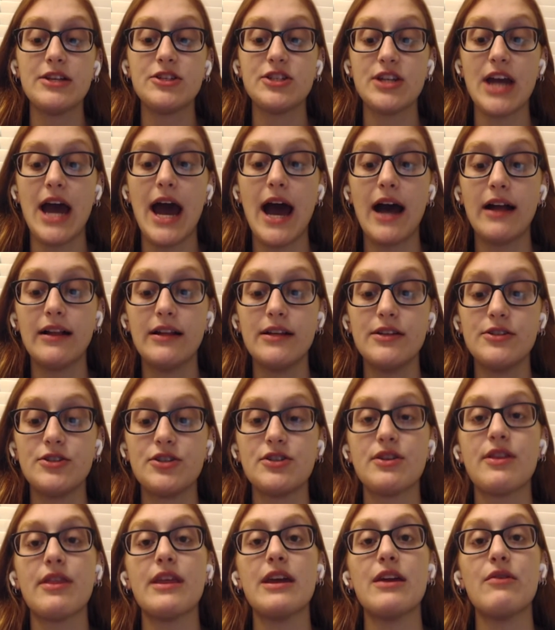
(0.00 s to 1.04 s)

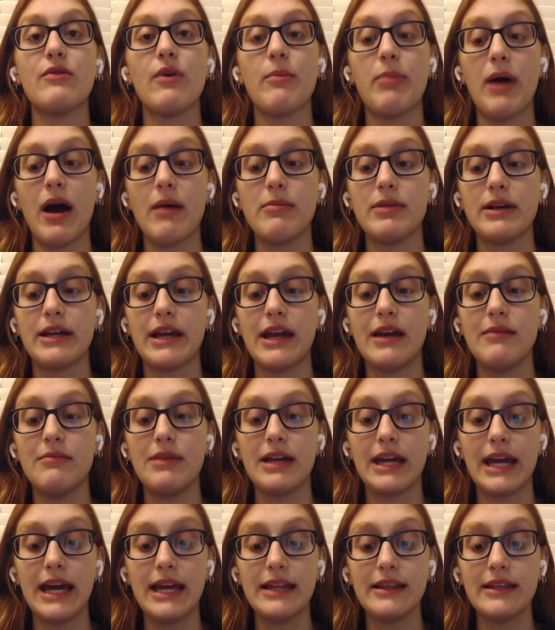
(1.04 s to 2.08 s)
challenged the Republican
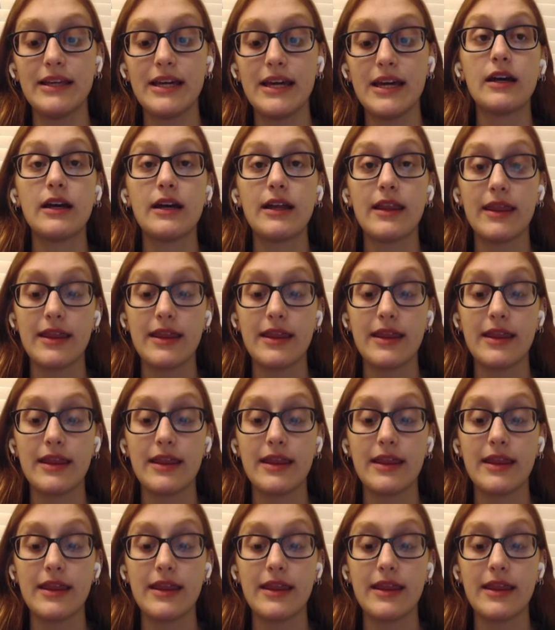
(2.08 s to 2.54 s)
McKinley,